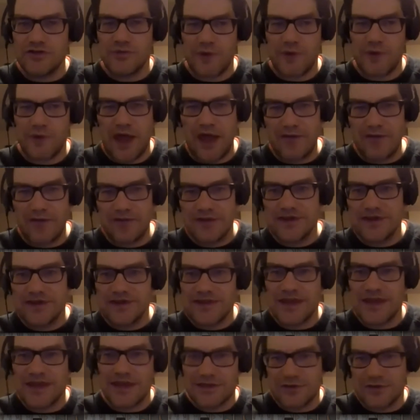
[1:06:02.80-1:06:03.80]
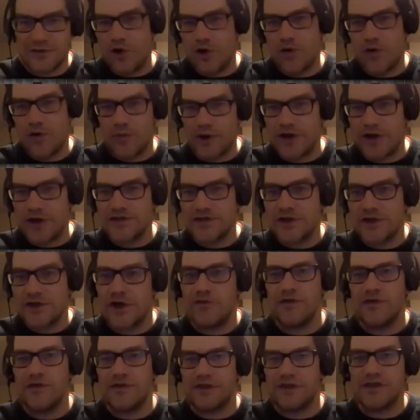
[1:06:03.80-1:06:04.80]
we have, this thing is already
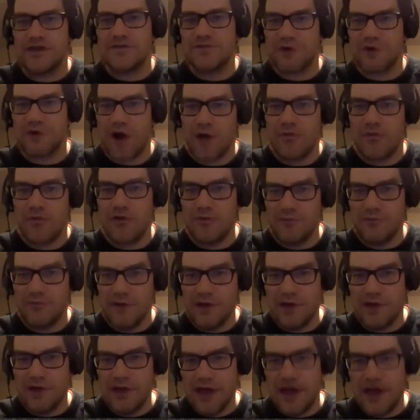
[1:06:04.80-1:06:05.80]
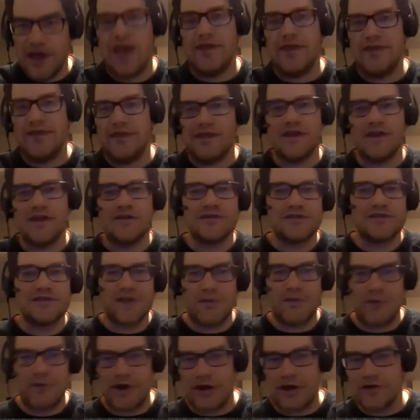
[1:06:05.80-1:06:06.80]
solving this problem. And here's
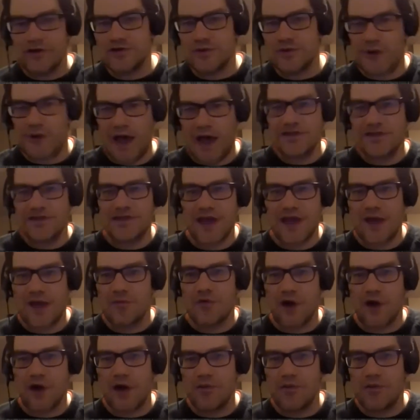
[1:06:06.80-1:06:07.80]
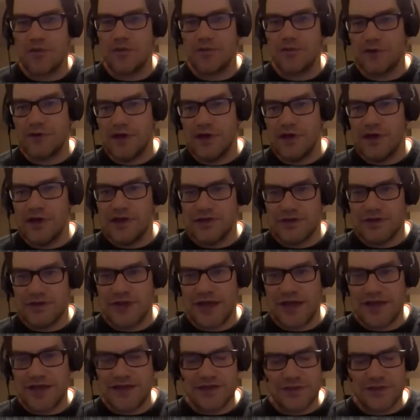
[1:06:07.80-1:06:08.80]
someone else who has that problem. So
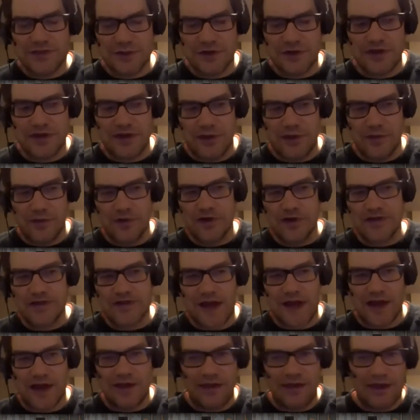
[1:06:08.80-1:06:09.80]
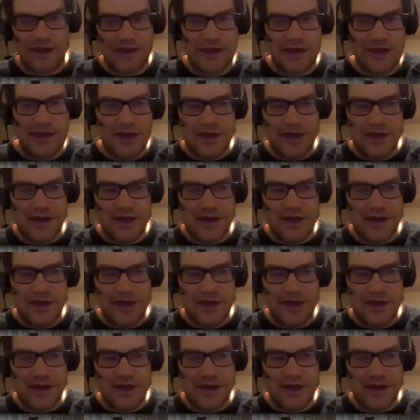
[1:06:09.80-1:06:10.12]
that's the sort of thing where it's kind of like